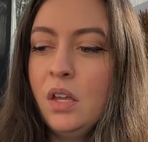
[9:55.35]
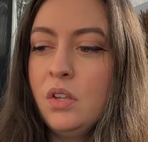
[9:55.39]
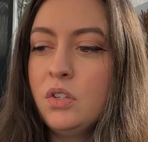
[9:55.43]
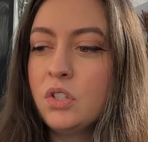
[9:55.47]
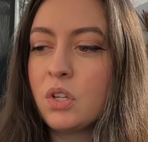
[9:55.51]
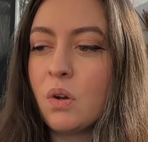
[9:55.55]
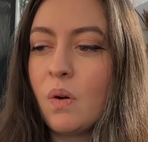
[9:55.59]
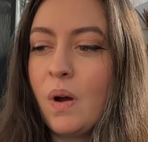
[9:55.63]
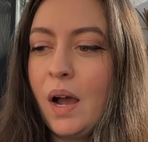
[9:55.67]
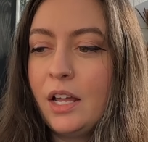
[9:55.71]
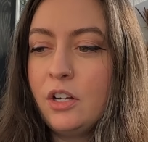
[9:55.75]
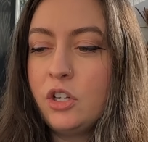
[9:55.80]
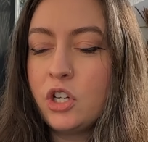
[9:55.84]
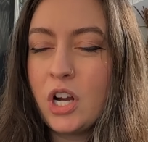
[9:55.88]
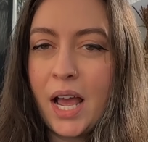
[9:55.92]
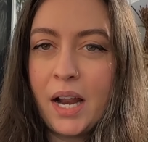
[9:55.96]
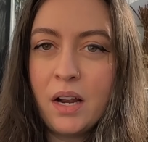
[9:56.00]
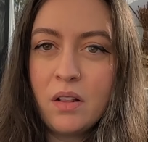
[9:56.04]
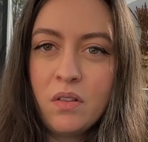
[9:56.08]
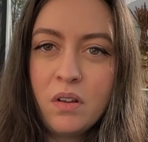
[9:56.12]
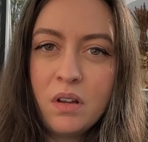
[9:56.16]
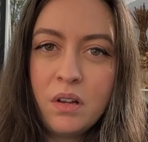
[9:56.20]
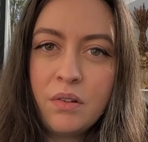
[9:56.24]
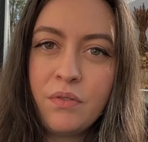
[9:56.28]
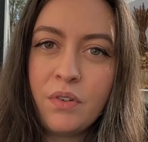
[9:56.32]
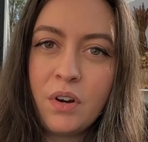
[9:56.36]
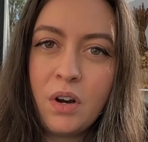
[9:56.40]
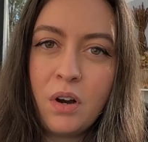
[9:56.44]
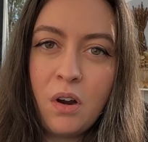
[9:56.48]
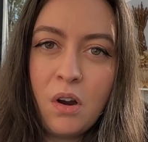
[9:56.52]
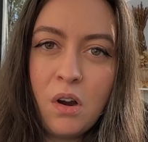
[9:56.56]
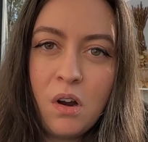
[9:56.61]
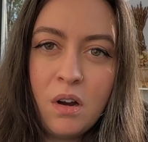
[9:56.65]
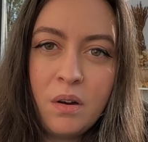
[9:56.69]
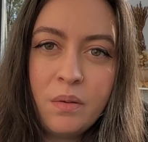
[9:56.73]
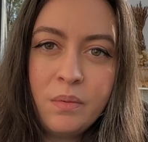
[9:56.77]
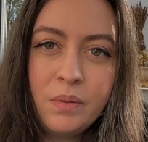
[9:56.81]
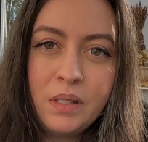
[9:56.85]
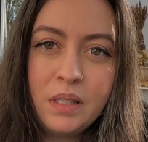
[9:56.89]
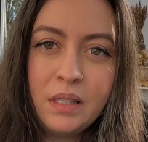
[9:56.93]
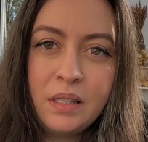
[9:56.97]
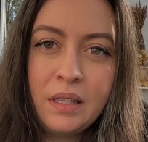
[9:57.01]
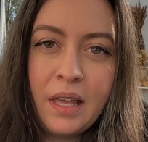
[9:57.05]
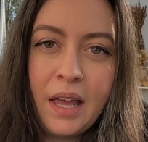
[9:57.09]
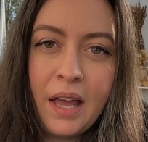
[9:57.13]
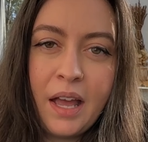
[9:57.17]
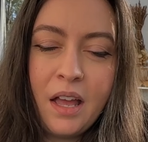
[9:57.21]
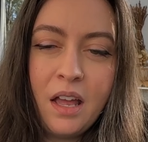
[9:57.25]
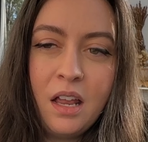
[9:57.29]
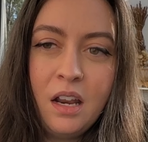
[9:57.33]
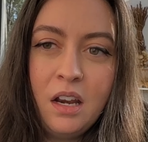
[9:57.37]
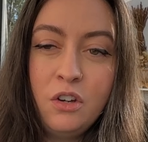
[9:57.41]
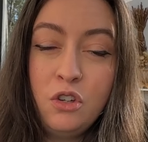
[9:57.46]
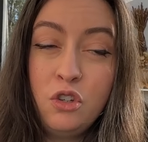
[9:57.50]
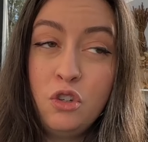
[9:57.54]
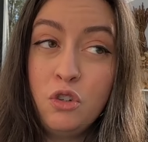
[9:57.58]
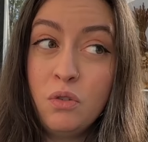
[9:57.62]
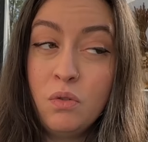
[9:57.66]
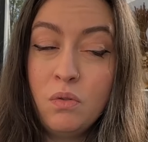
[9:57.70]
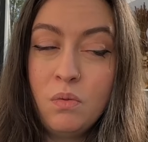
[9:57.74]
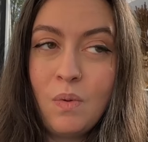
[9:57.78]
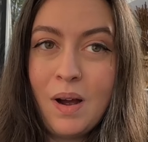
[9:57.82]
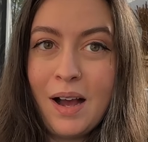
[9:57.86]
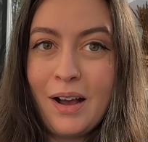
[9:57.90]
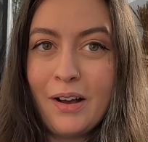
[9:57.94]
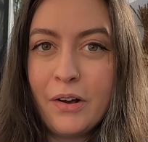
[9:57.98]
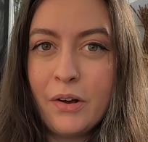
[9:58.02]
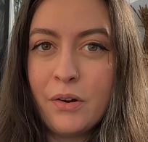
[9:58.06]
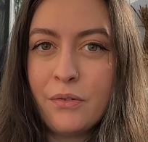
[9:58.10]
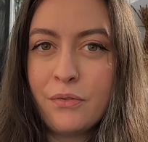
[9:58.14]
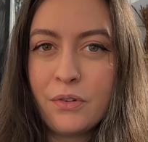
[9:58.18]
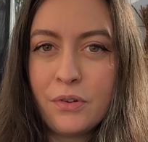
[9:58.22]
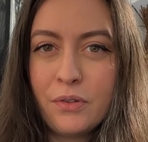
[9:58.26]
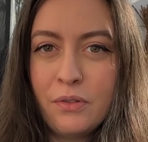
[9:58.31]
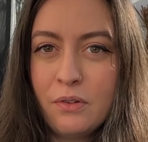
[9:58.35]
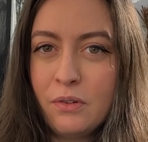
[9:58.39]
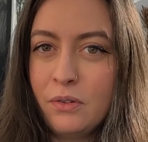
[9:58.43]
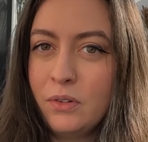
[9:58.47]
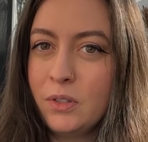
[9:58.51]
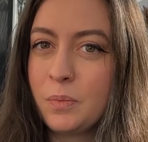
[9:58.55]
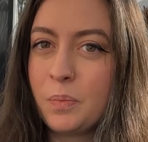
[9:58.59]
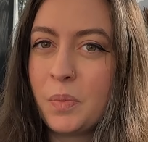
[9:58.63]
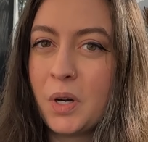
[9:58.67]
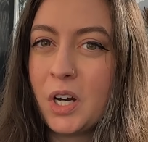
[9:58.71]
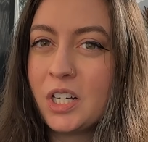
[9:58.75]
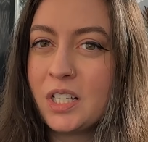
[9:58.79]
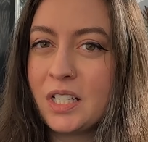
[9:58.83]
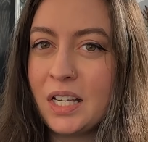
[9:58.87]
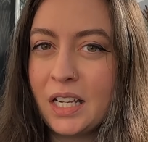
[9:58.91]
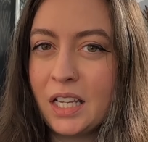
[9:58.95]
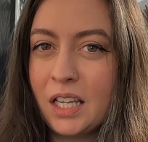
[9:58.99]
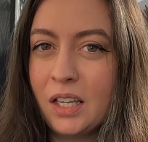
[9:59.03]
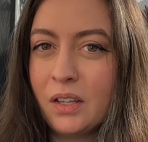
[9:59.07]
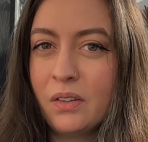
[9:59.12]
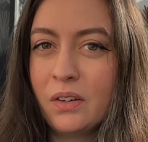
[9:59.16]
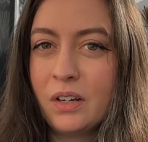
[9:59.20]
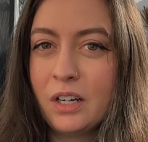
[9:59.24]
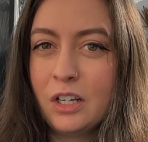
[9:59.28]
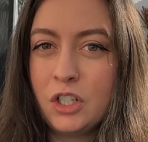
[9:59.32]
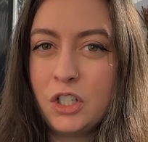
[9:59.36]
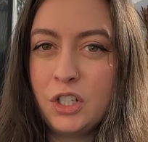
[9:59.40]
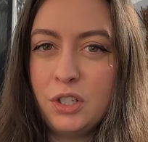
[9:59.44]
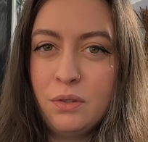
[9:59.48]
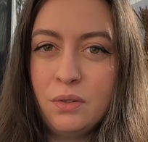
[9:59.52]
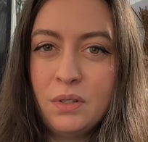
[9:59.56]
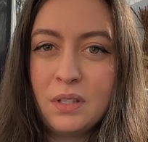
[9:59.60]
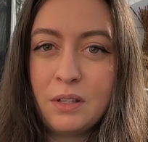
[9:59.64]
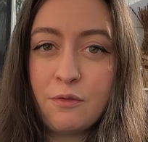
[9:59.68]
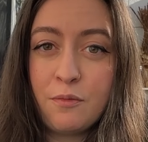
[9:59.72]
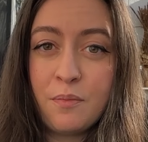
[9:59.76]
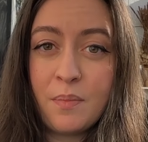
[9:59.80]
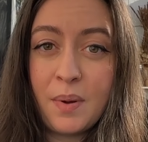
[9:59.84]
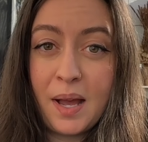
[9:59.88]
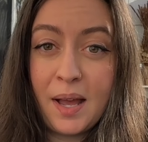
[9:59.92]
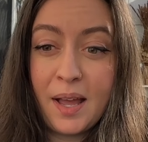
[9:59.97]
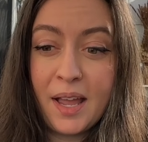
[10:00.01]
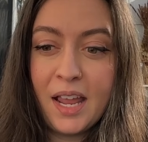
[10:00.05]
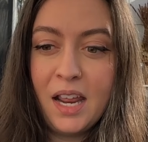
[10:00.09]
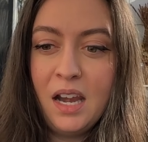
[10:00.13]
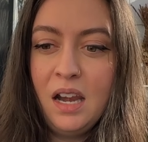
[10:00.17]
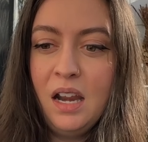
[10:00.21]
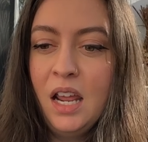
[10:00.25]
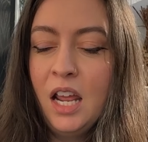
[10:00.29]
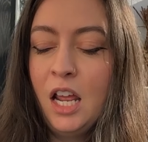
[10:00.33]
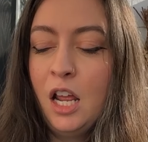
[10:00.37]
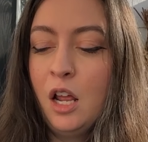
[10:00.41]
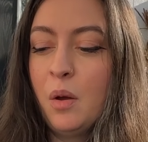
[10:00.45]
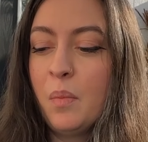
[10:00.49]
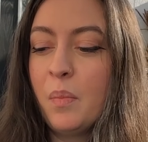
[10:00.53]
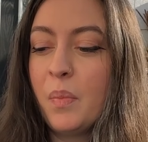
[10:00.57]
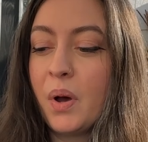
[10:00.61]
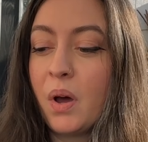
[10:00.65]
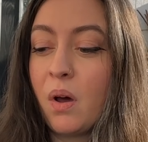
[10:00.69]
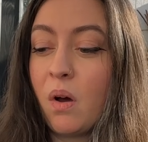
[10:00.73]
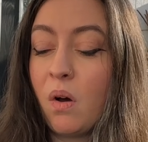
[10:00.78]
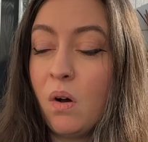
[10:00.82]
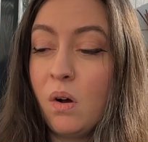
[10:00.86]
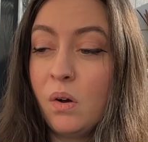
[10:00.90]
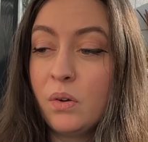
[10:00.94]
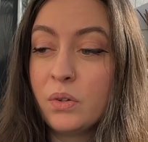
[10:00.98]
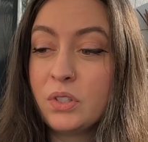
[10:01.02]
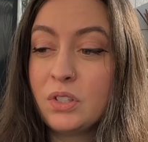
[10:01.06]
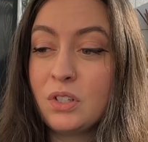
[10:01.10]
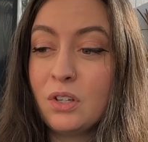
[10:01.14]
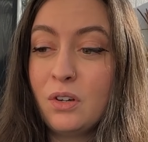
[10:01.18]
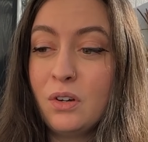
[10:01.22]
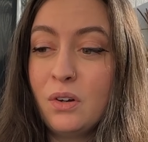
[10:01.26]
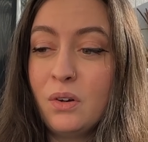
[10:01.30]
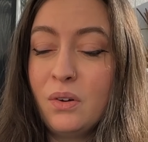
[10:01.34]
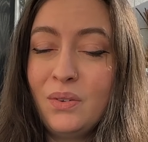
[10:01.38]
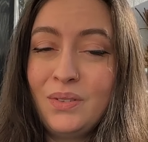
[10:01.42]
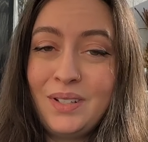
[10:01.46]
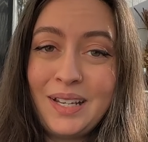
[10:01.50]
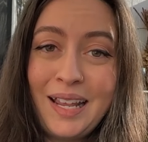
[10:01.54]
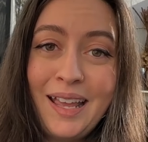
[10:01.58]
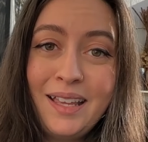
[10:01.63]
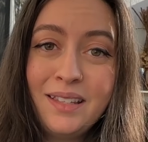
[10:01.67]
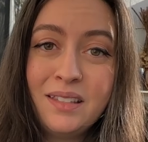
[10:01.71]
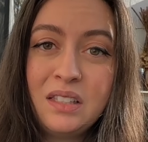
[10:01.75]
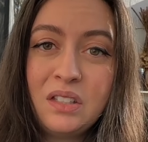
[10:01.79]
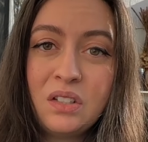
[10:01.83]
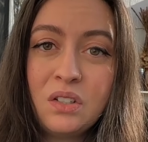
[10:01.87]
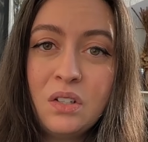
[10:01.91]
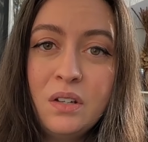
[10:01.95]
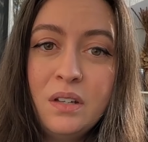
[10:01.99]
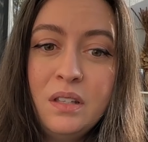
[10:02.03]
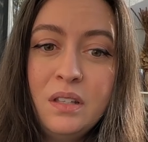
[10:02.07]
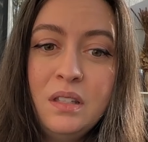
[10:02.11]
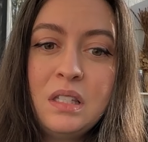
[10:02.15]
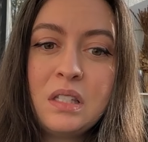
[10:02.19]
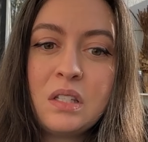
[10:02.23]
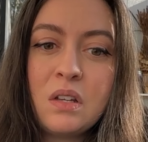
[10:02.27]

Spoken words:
So I try to look for herbs that do well for those particular issues of mine, but also taste good.